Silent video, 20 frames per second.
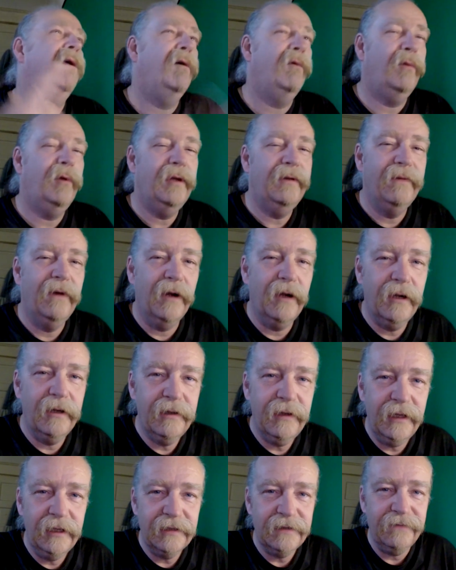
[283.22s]
We've
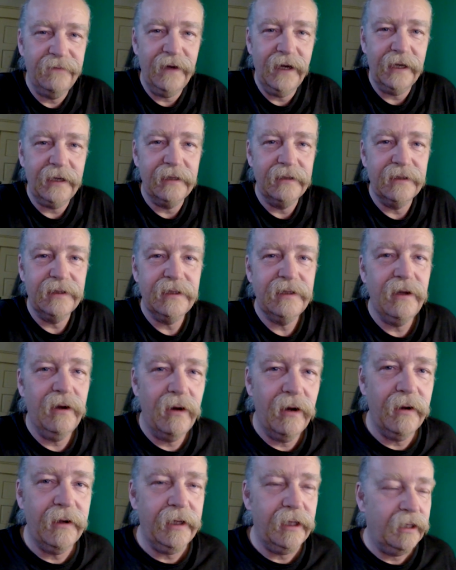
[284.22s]
heard this fucking
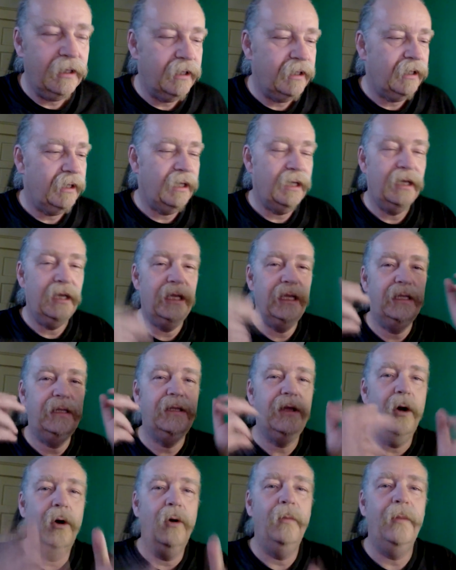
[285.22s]
story.
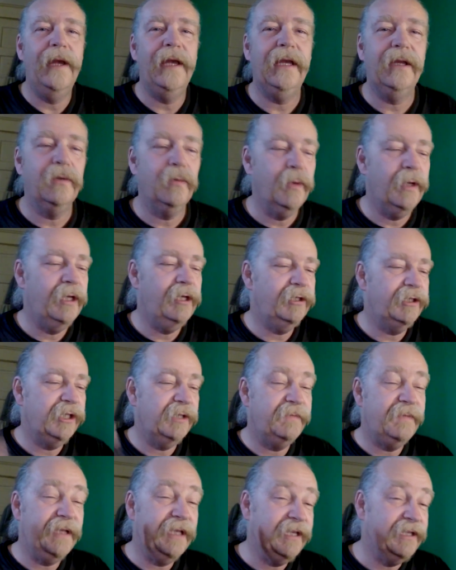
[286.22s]
It don't make it real
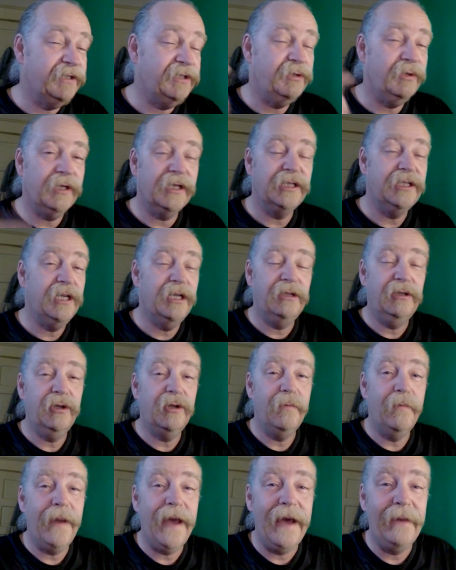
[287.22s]
just because you continue
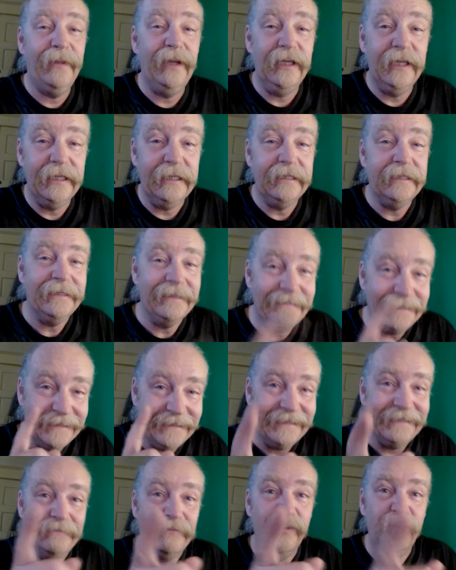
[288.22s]
to babble it.
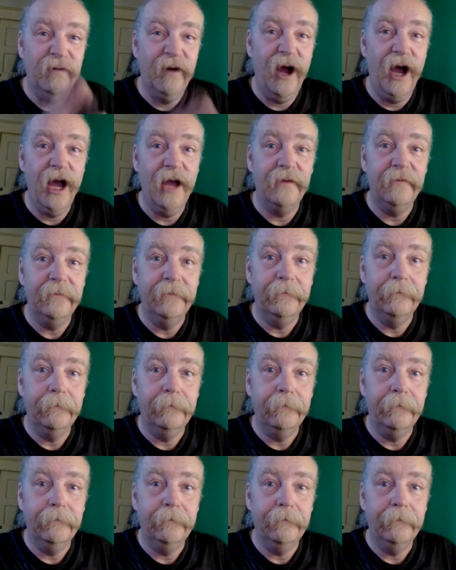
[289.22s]
Move on.